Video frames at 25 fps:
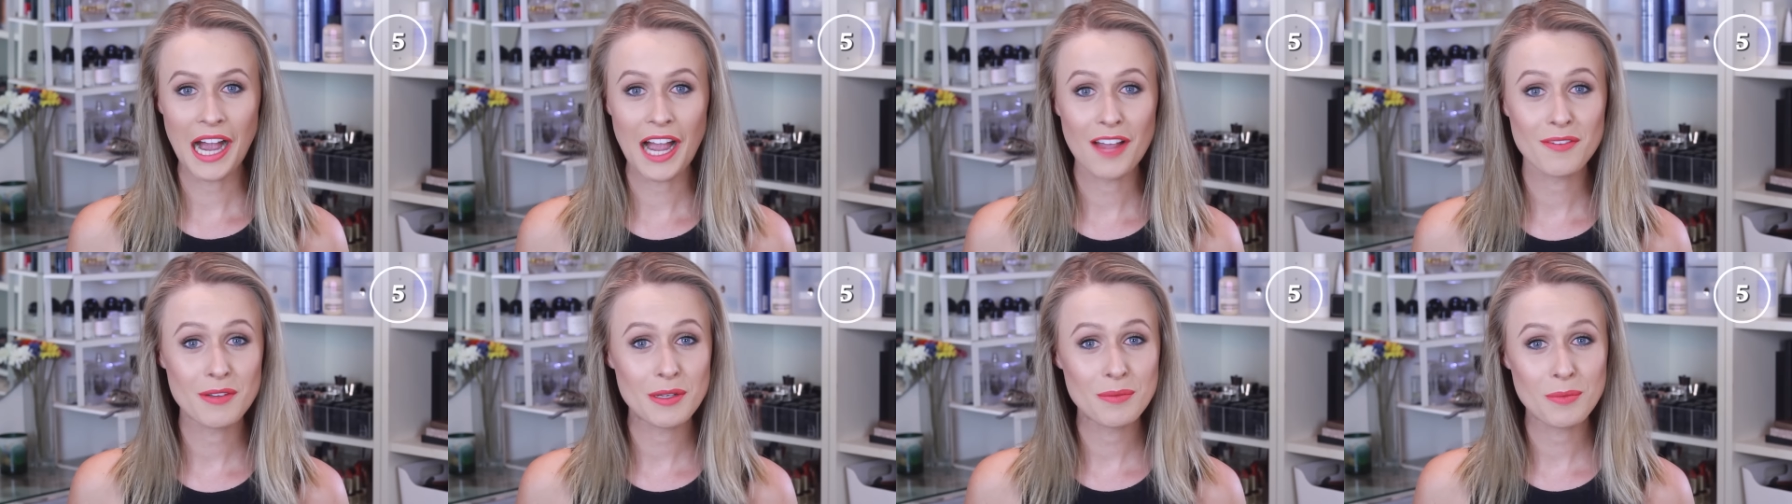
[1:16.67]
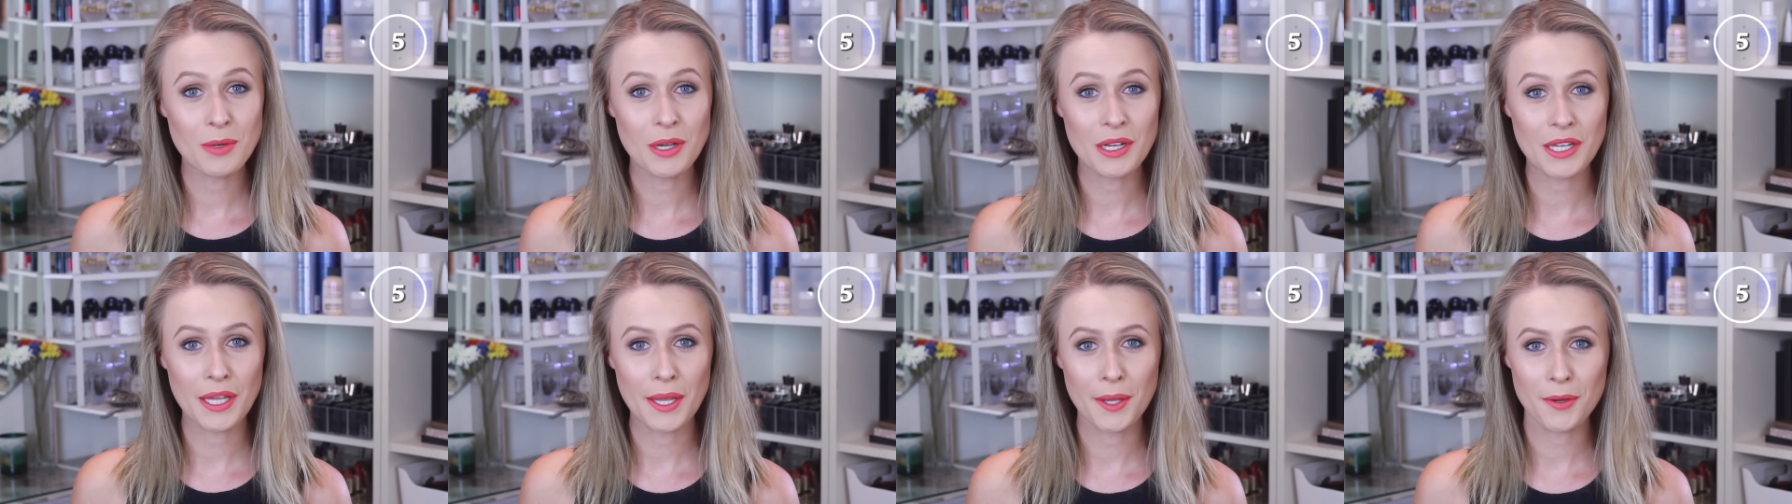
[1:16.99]
I've
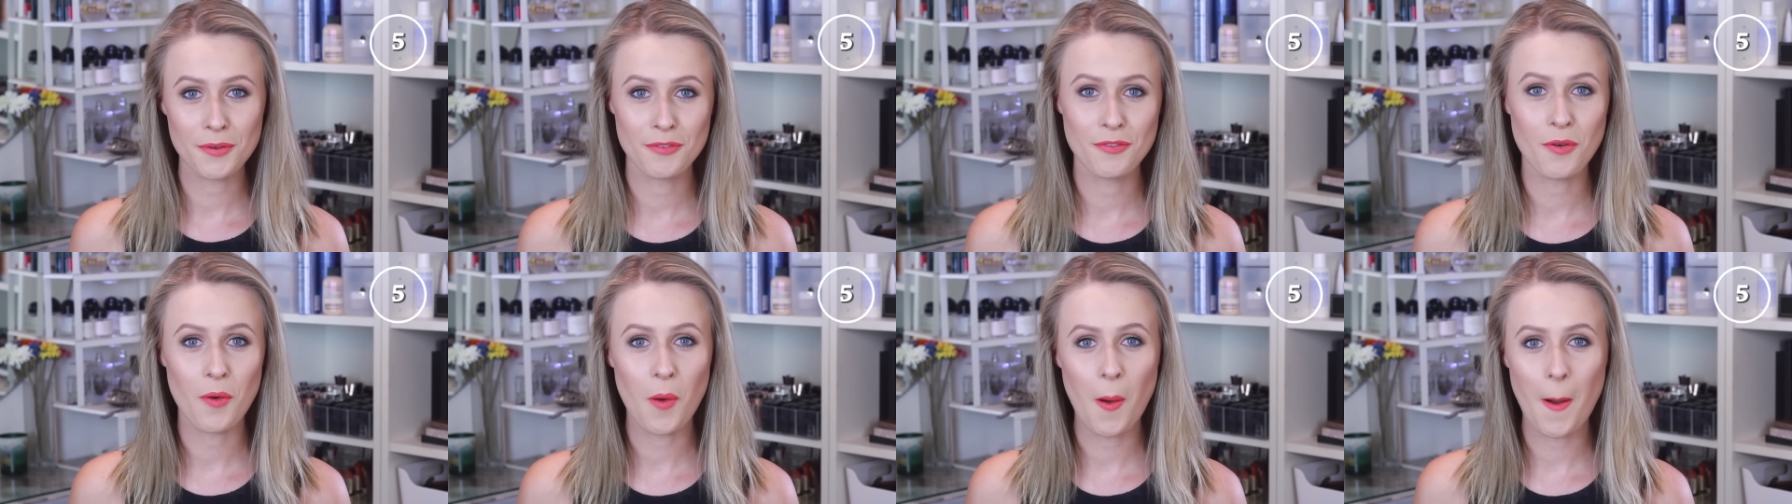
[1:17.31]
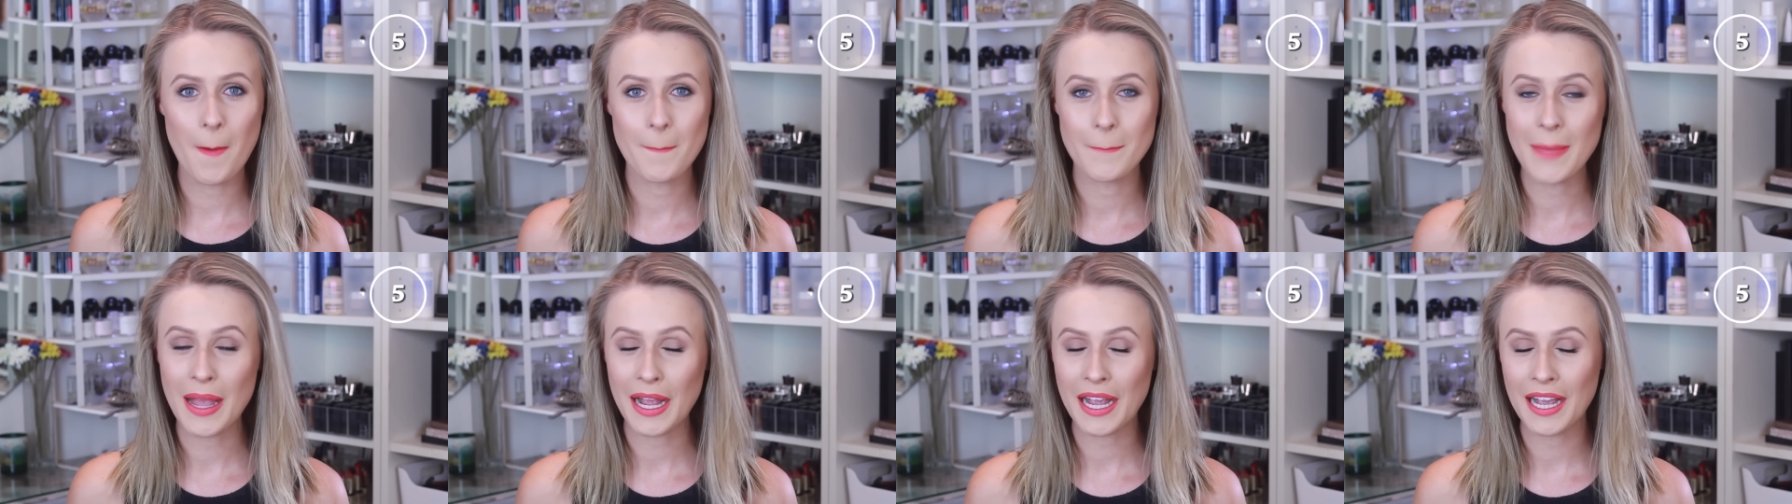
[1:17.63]
been working
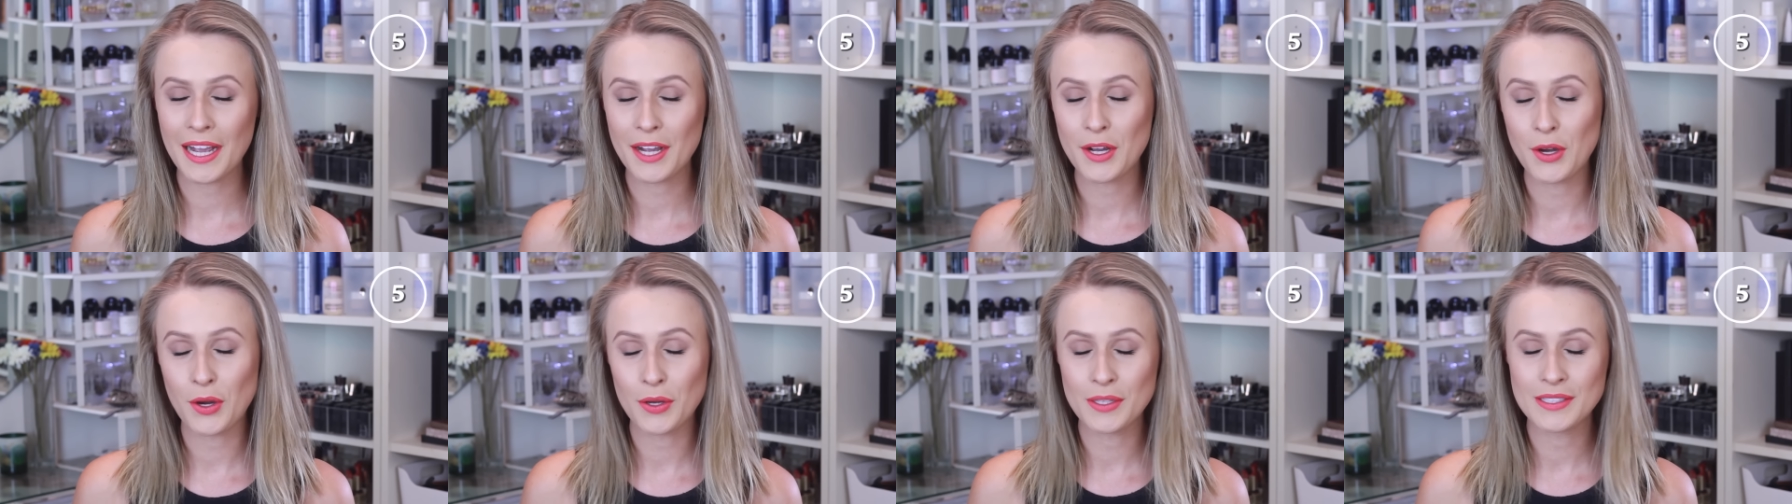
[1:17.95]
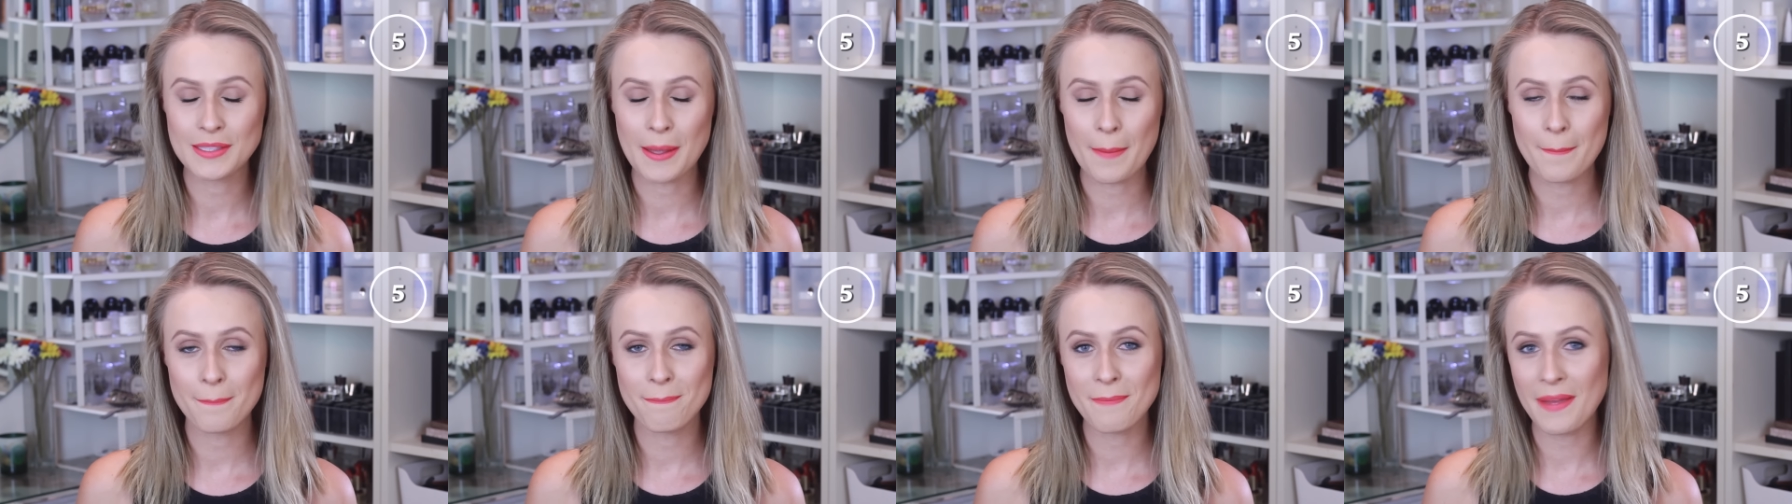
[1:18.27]
for Mecca
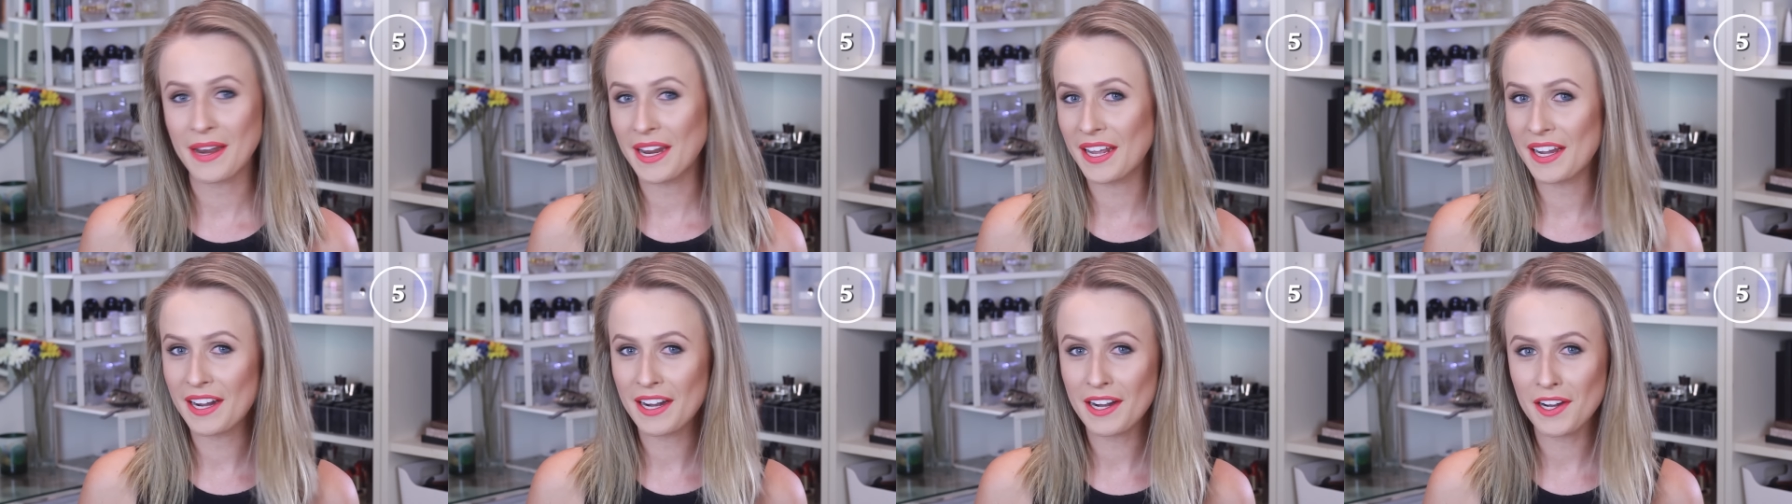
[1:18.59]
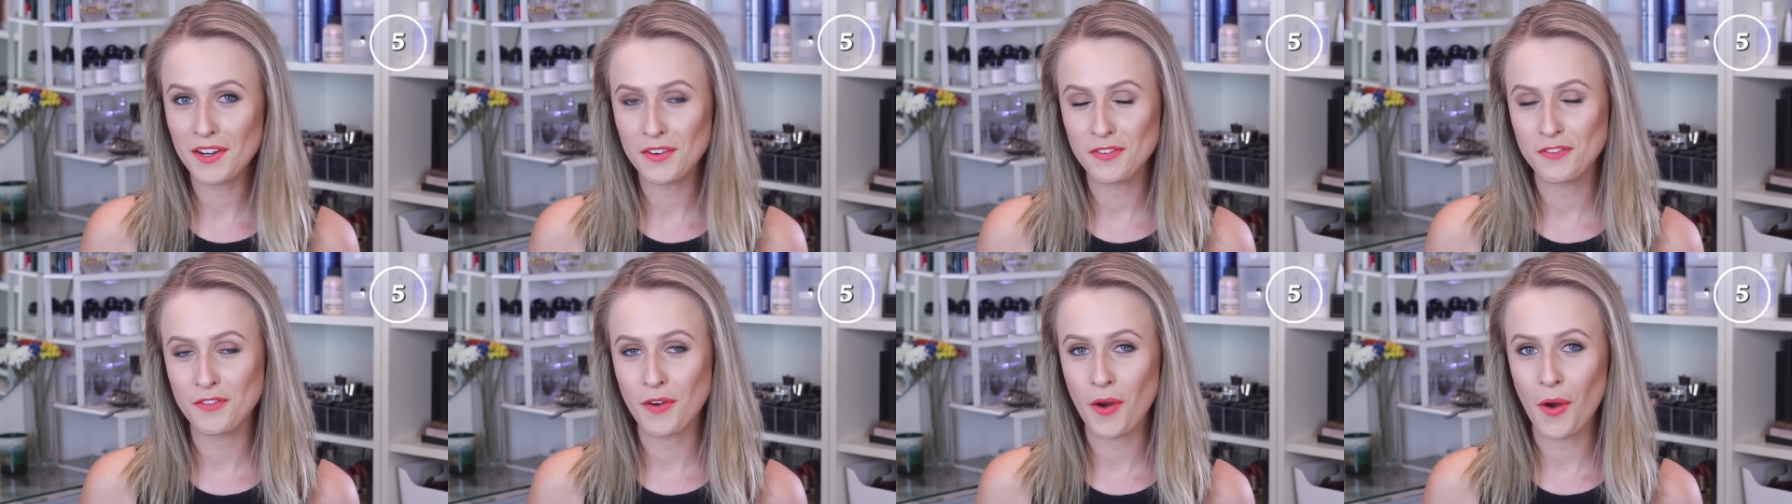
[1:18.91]

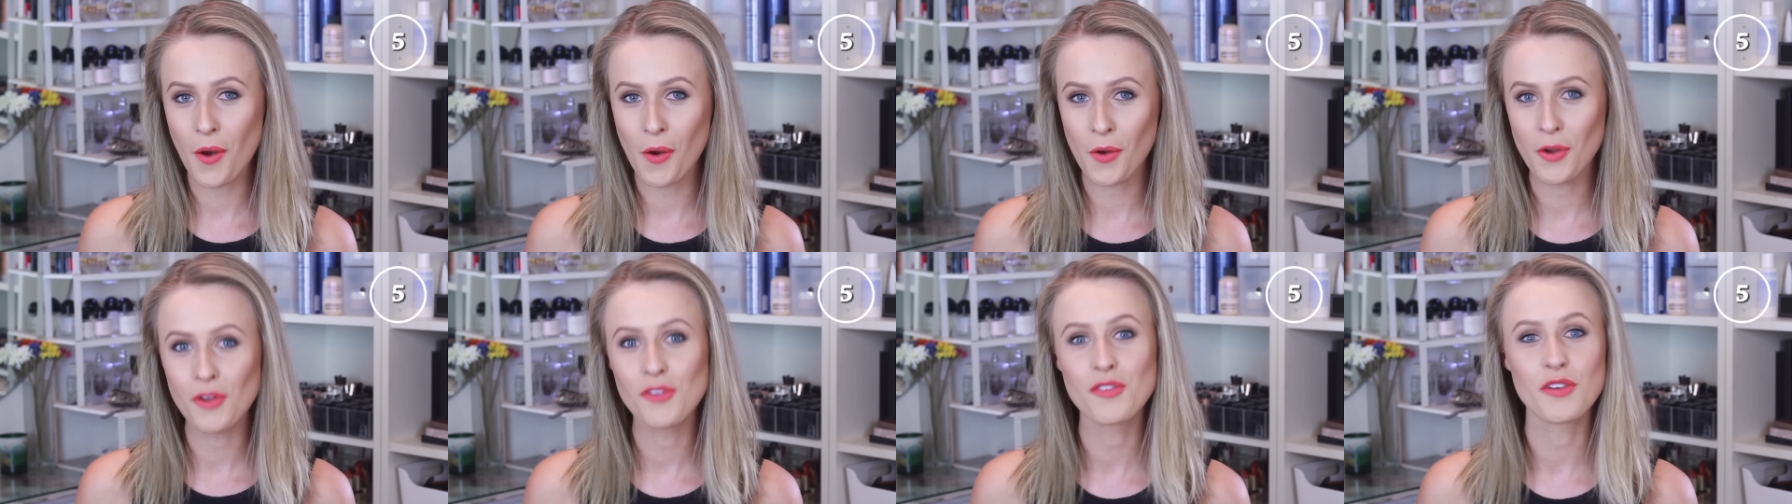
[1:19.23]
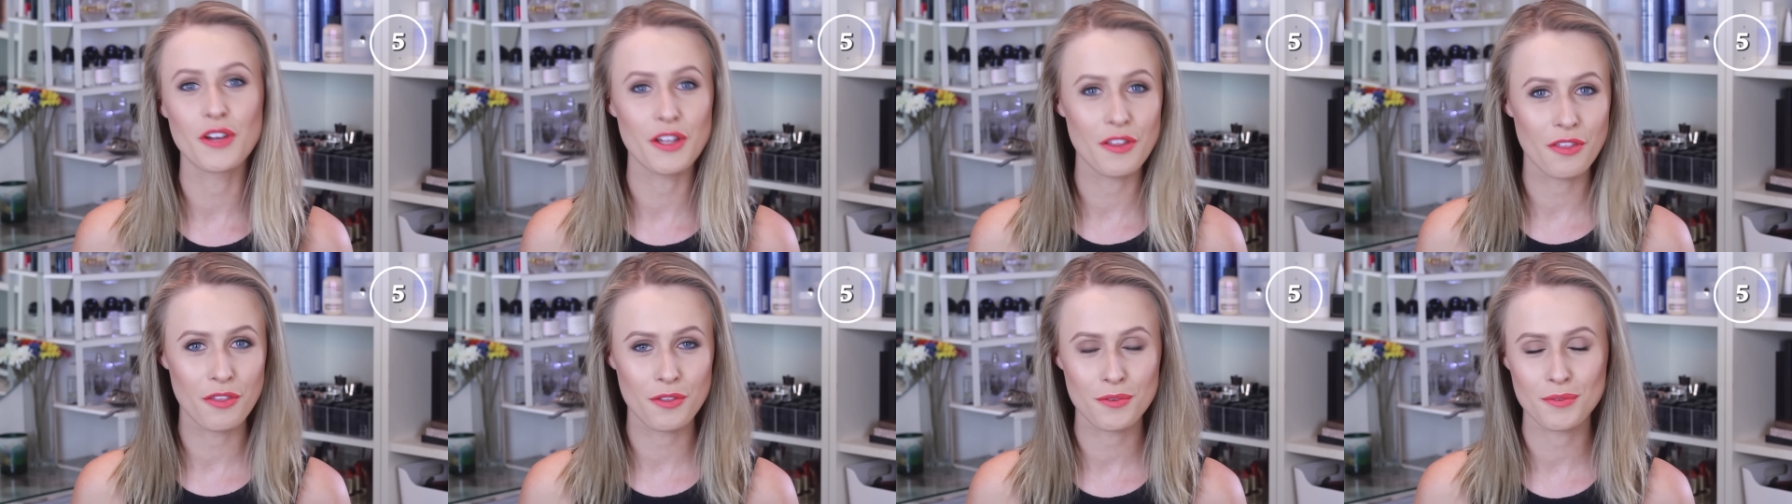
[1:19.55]
Cosmetica for
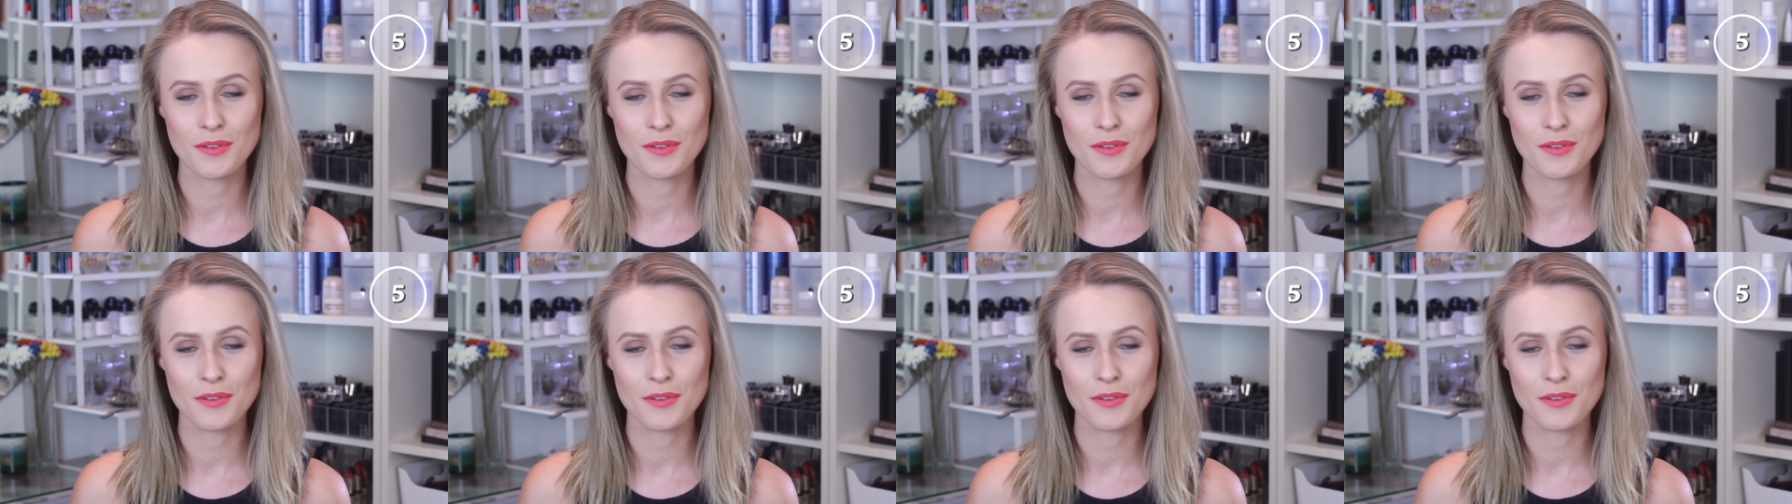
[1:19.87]
over